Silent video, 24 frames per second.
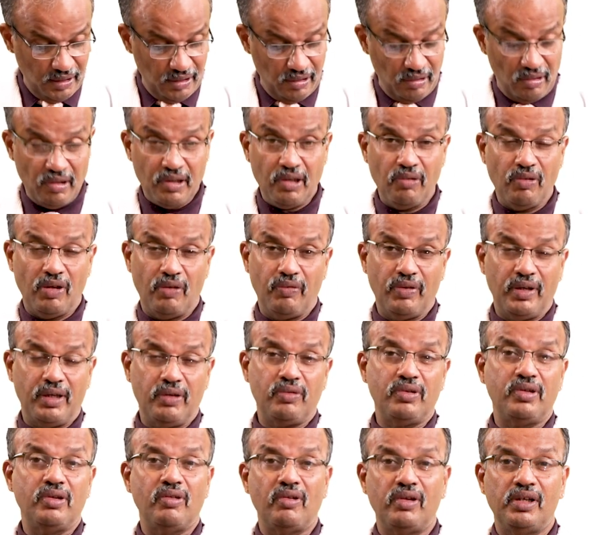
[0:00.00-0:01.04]
It will give a very
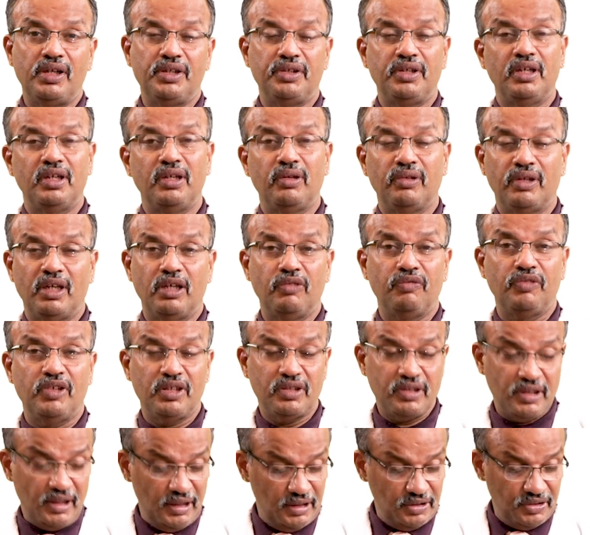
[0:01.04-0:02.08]
good knowledge and you can face
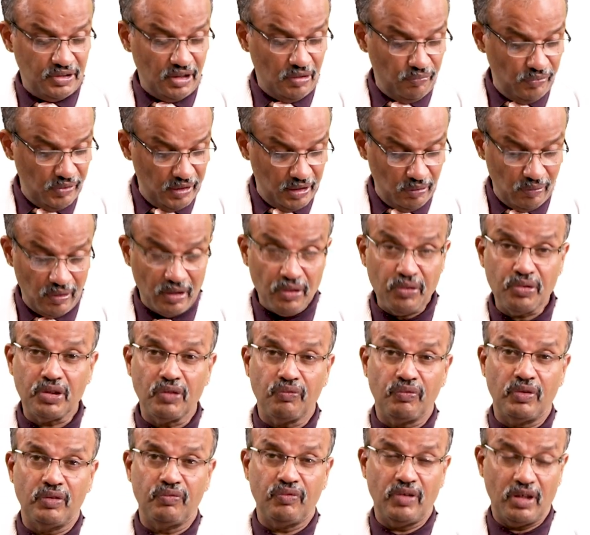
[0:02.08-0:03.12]
the exam very well
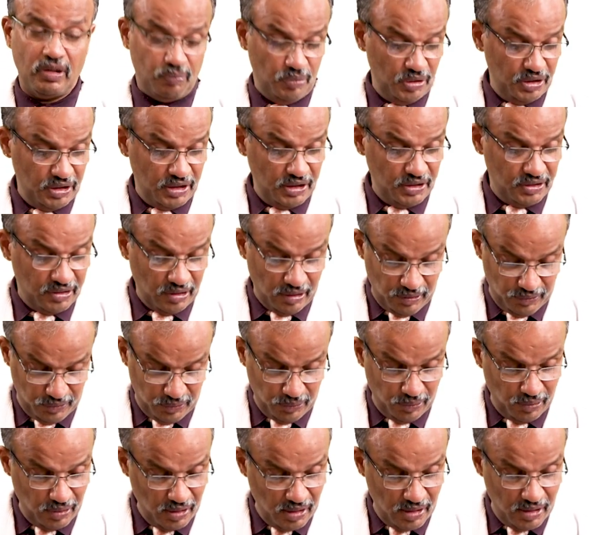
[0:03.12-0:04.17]
useful for PGs also.